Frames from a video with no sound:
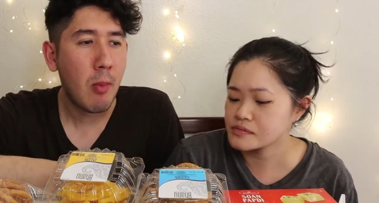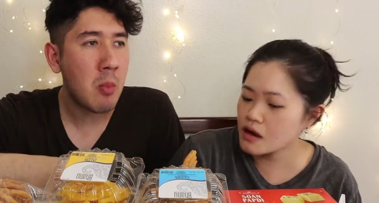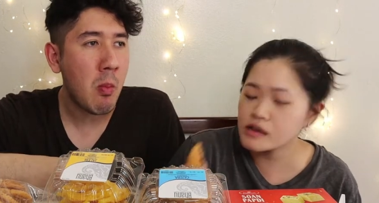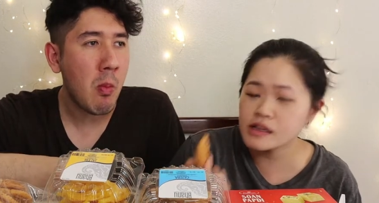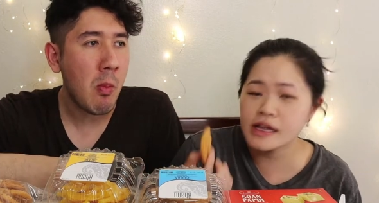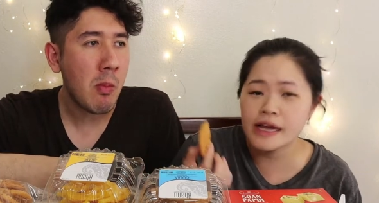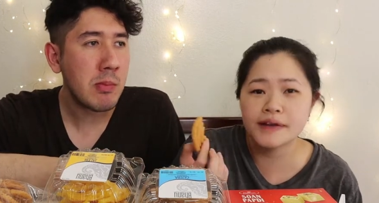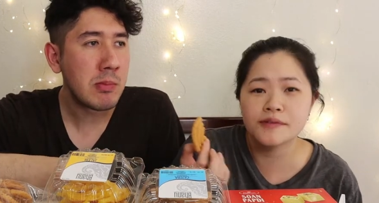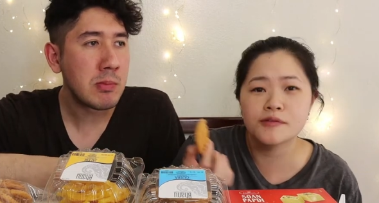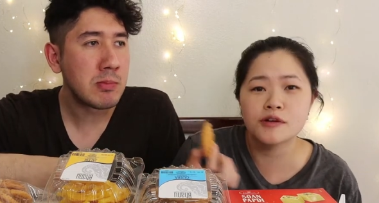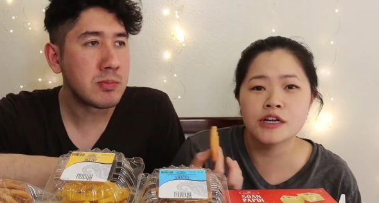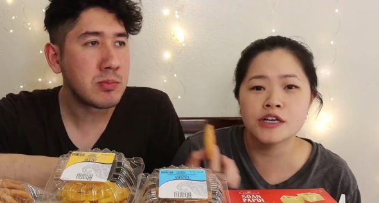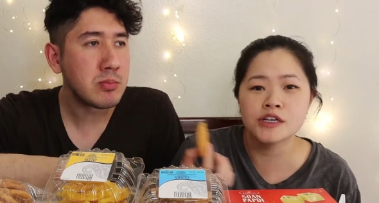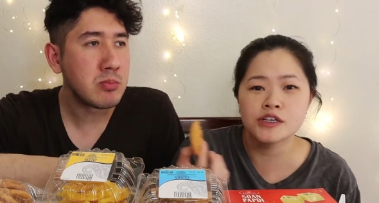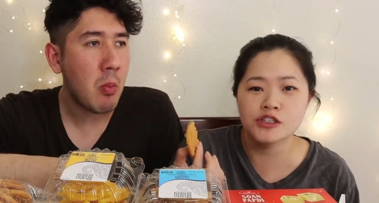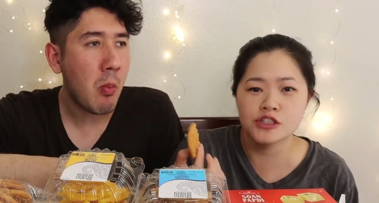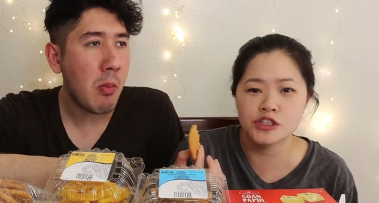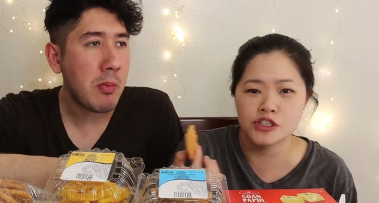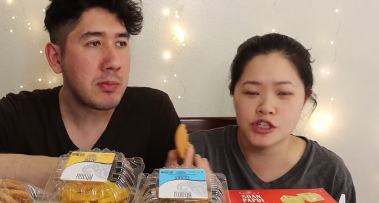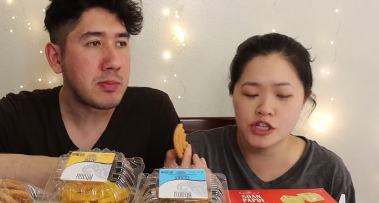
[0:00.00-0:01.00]
Speaker 1: Or like, what do
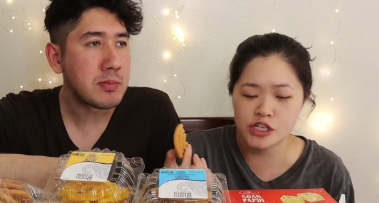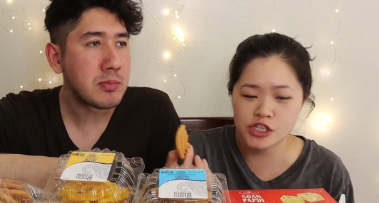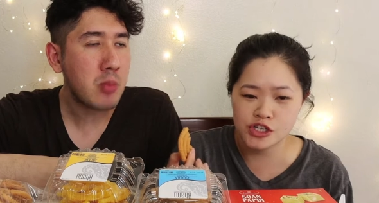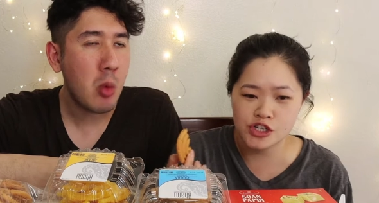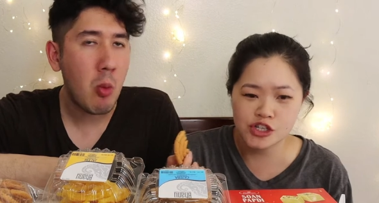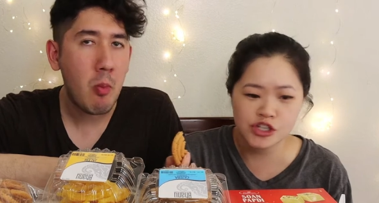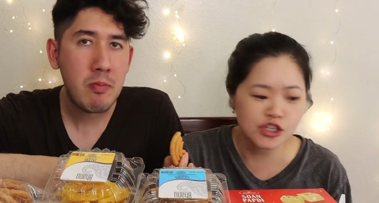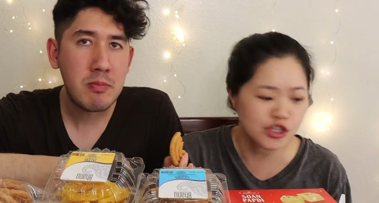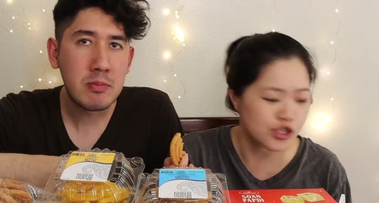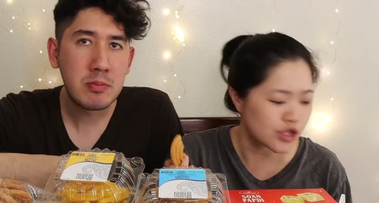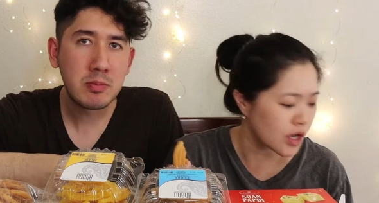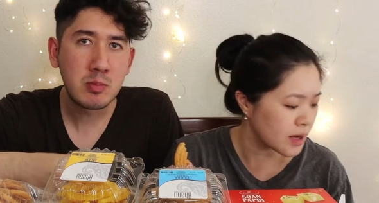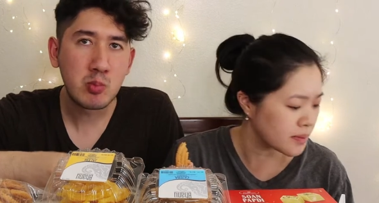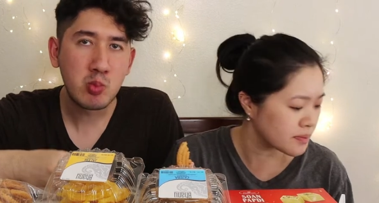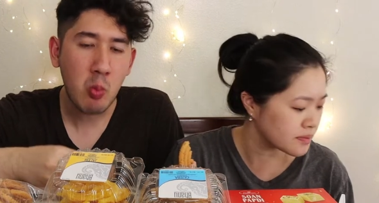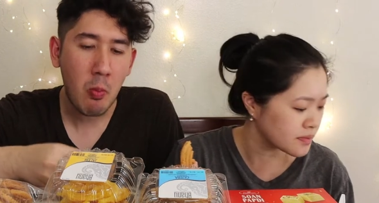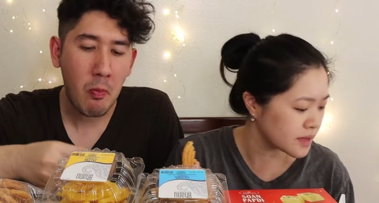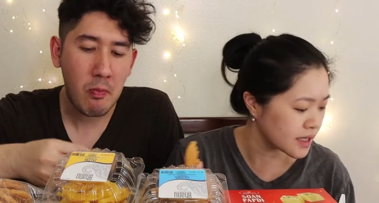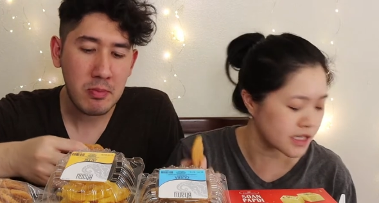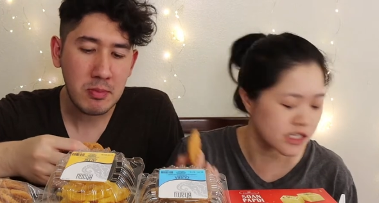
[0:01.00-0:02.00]
you do? It's just
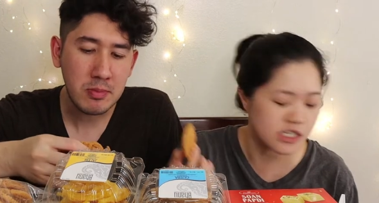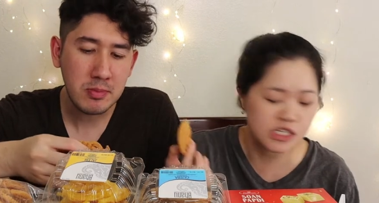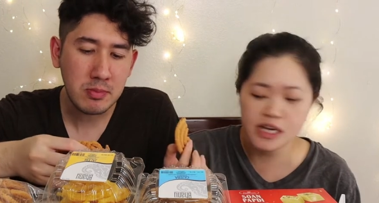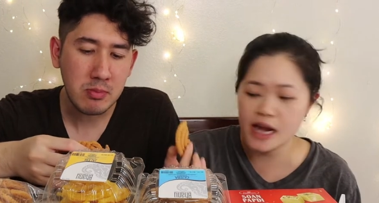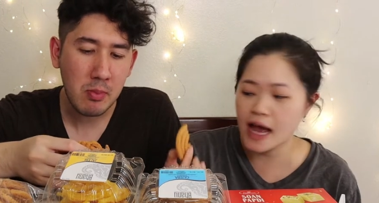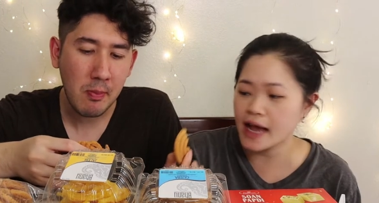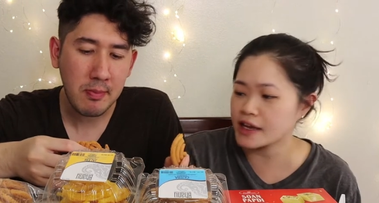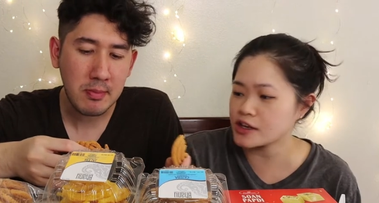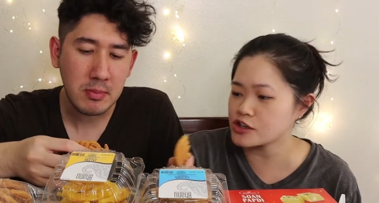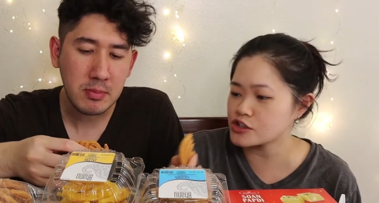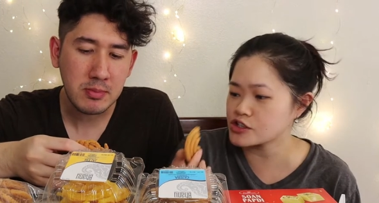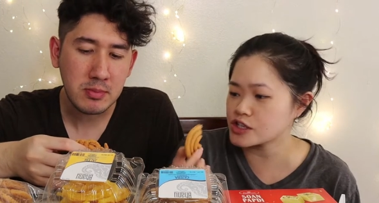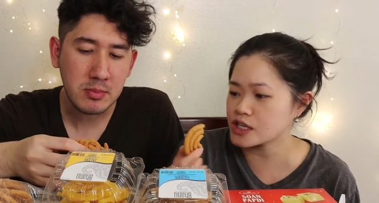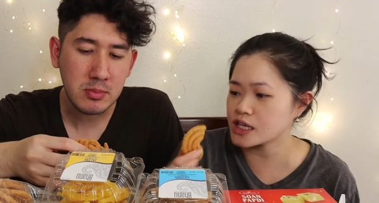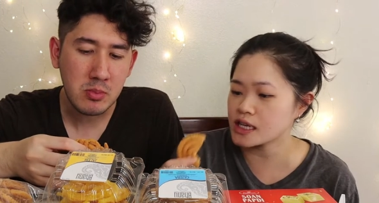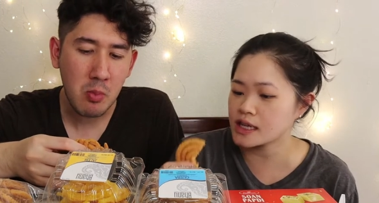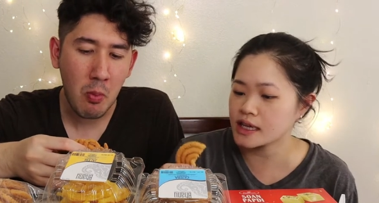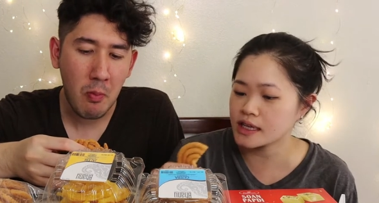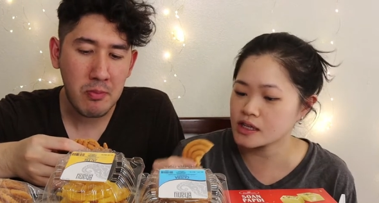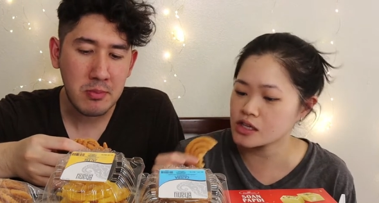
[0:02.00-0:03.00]
um, like a snack. You just
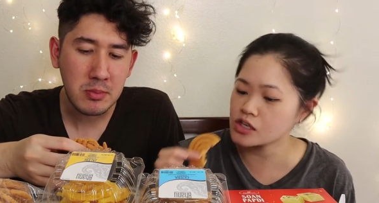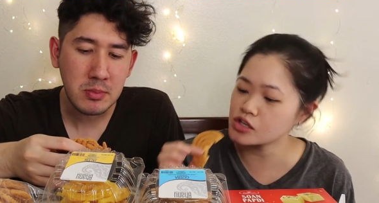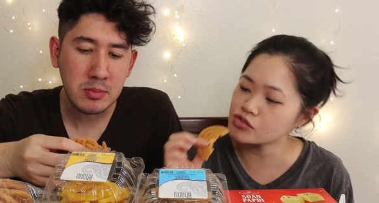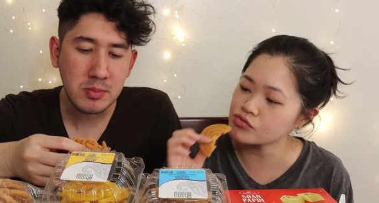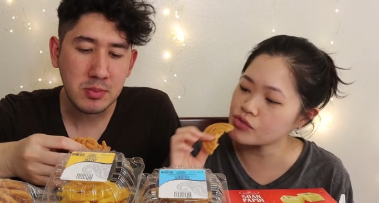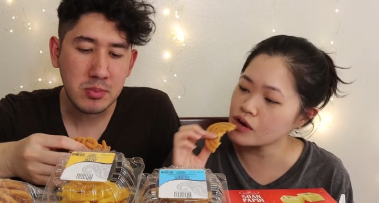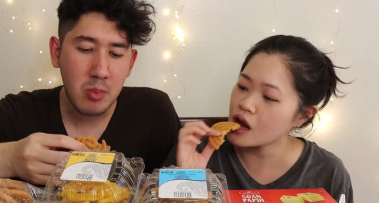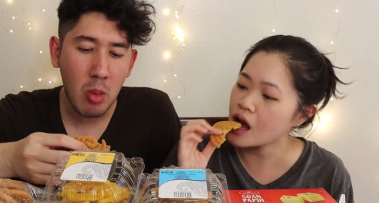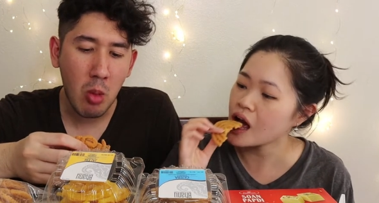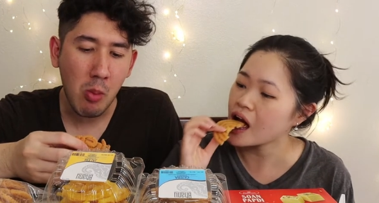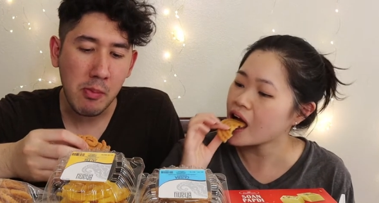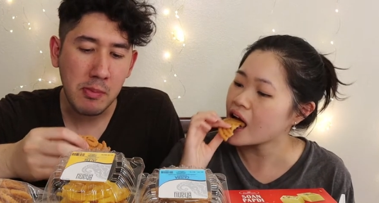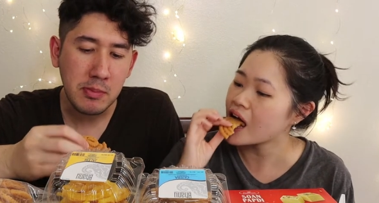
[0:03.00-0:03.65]
eat it like this, right?